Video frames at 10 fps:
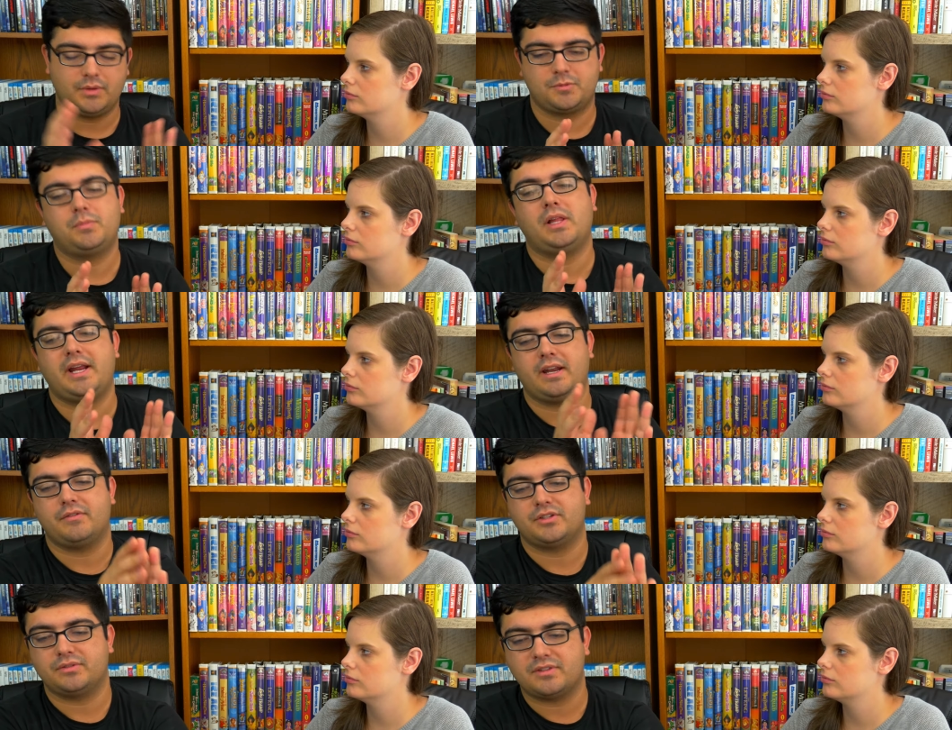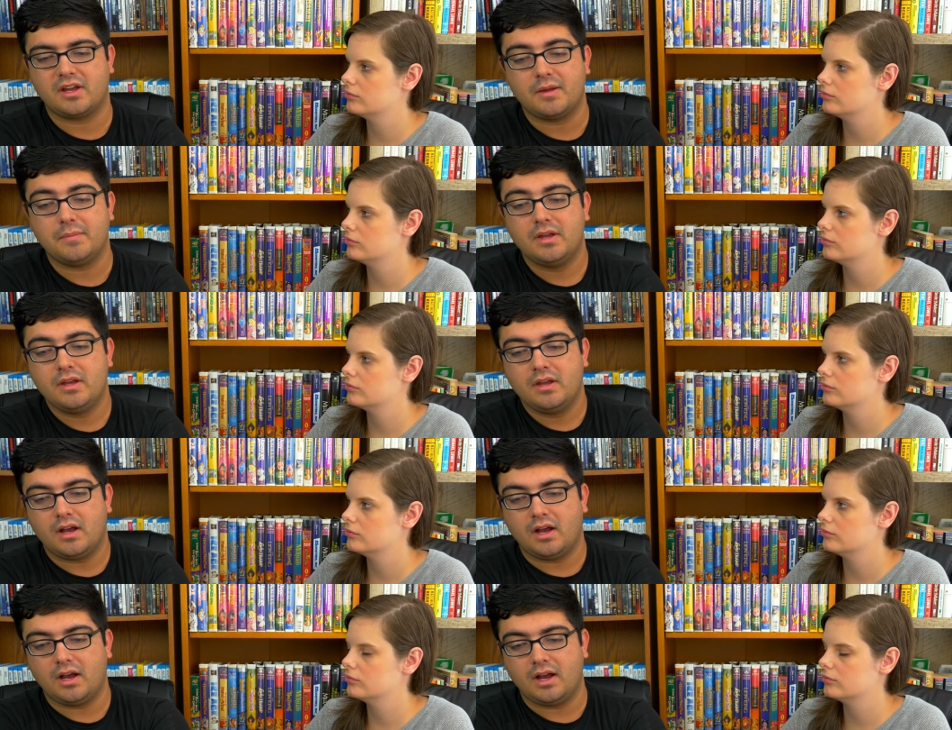Speaker 1: it was plain every single time.
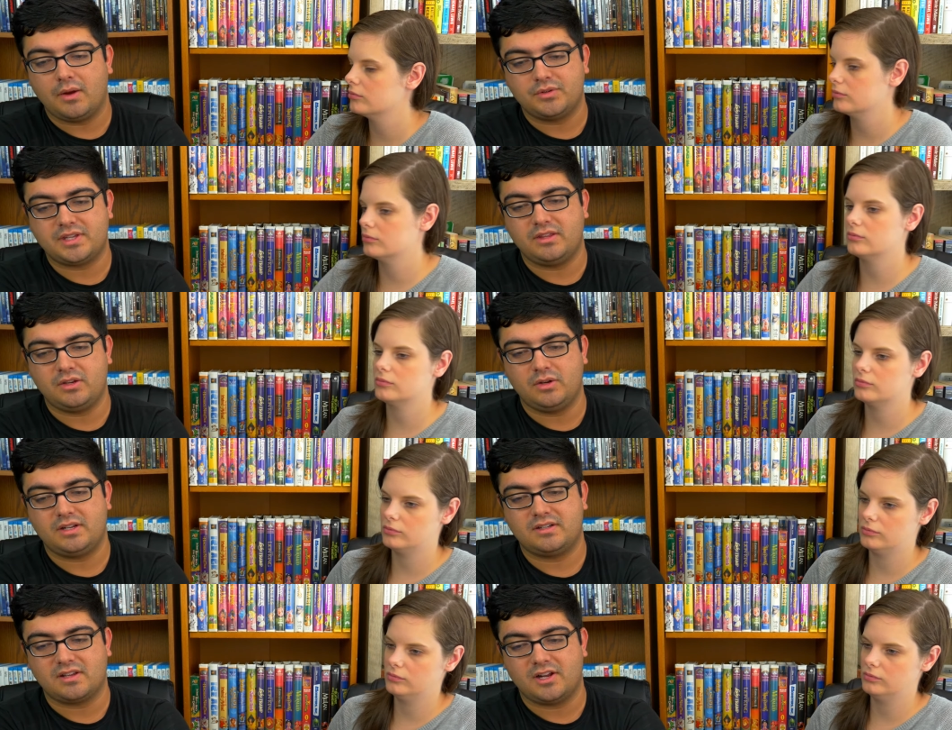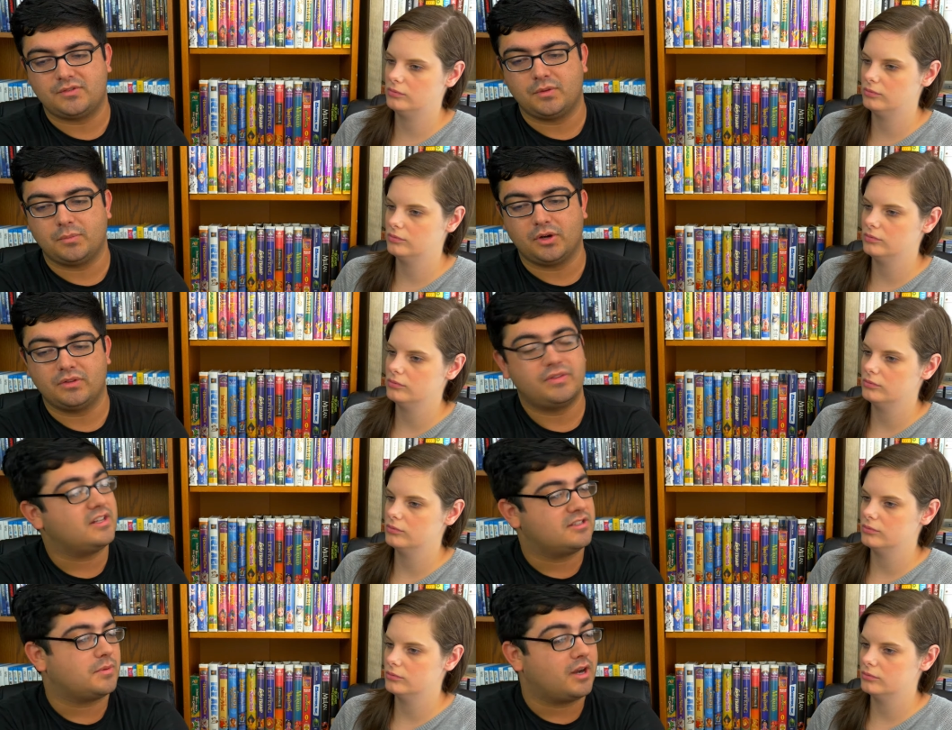Uh, I will say the unique designs for the bird that
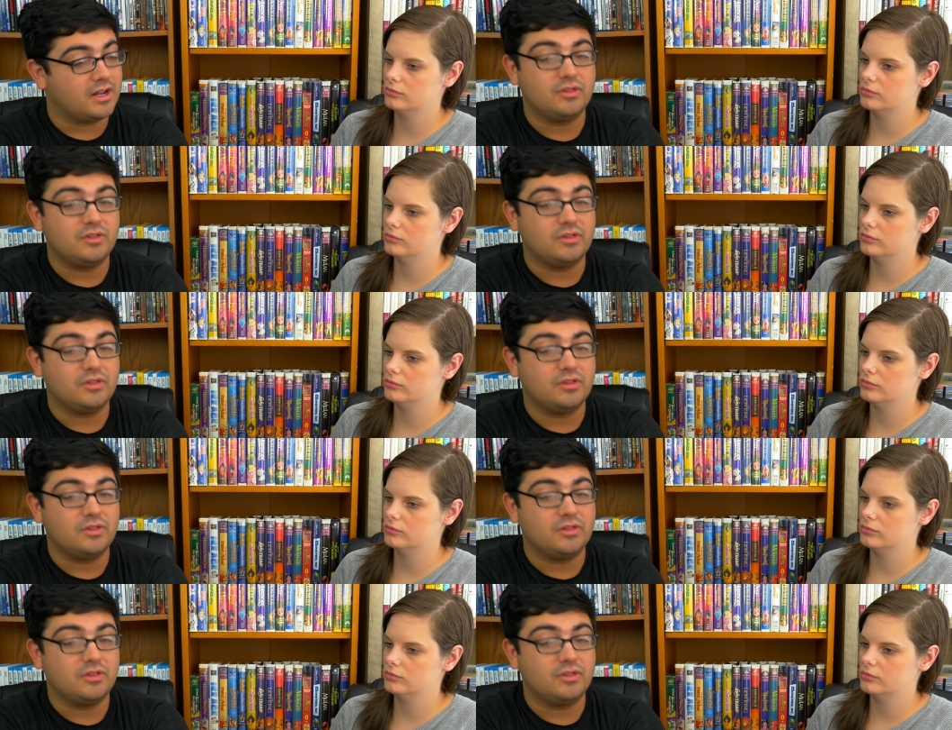is inspired.